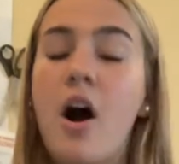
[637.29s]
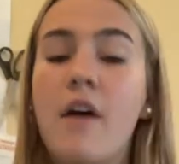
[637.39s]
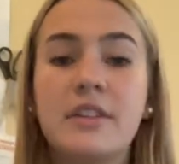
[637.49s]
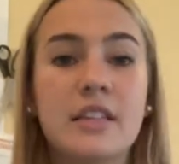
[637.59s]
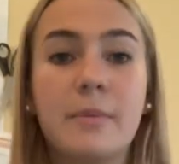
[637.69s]

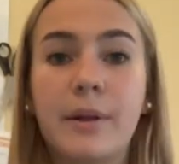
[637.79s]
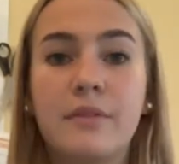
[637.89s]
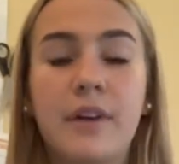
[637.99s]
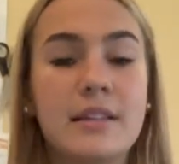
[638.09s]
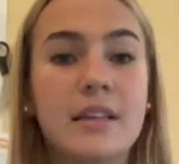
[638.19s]
Obviously, the Bill
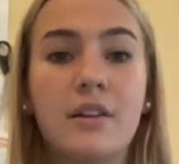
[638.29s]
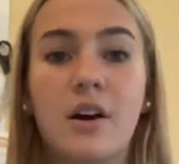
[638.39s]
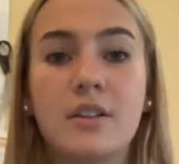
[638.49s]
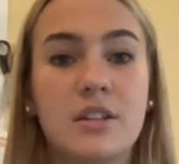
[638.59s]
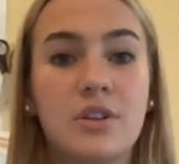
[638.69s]
of Rights and the
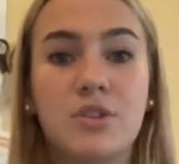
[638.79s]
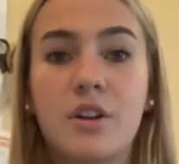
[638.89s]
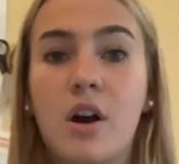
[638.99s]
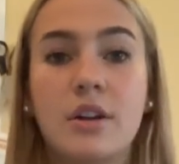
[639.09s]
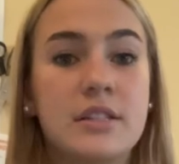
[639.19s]

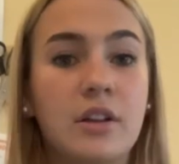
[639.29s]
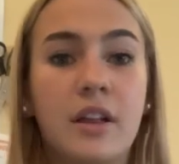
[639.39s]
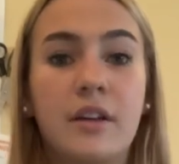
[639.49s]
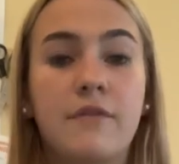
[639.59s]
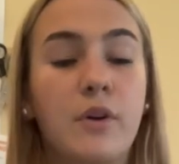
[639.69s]
Constitution are still
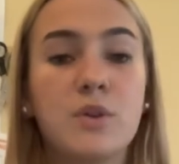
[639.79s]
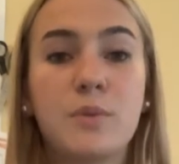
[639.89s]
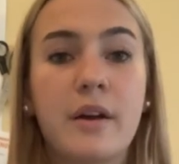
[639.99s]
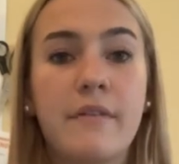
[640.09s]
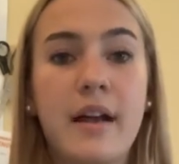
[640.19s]
in full
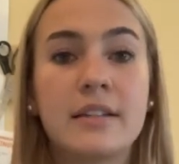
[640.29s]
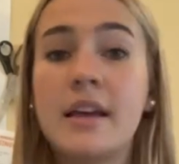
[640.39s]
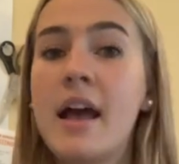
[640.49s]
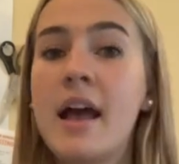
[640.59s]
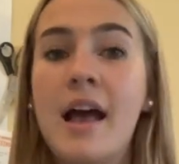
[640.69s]
swing effect
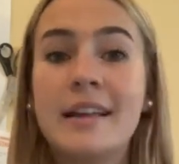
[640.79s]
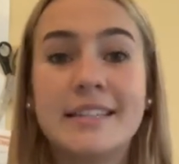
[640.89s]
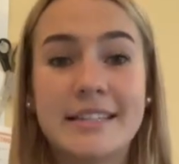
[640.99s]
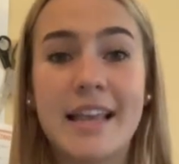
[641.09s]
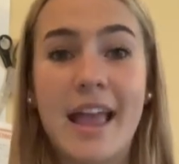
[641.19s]

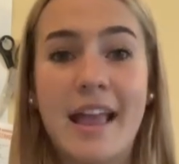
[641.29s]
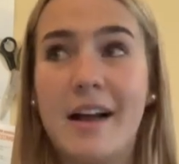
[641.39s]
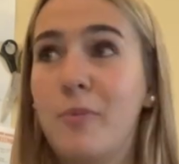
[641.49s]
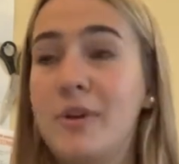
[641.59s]
today.